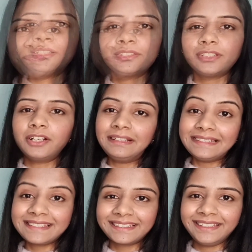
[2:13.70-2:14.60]
So now
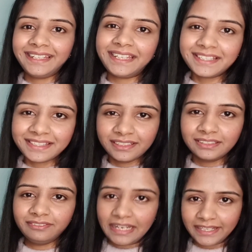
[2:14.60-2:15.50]
let's create a
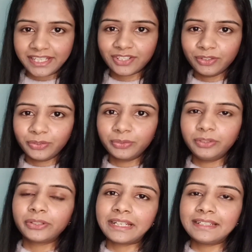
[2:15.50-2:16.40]
validation rule
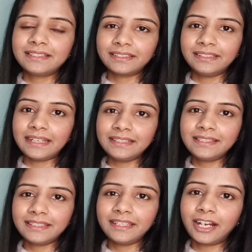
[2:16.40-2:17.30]
on our screen and
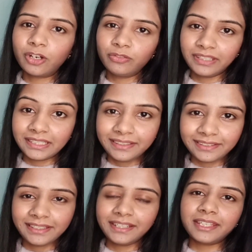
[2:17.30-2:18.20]
see how we can
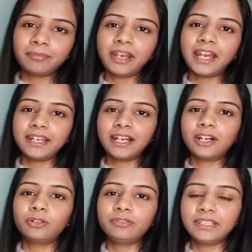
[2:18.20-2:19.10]
create them and
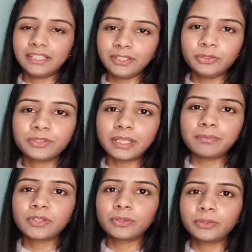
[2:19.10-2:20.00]
how we can use
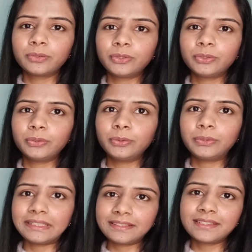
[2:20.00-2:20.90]
them. So
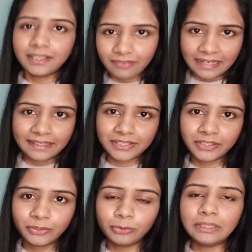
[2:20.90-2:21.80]
to test a
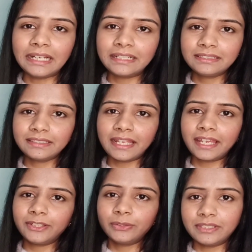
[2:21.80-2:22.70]
validation rule, our
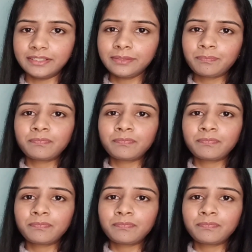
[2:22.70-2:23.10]
scenario is: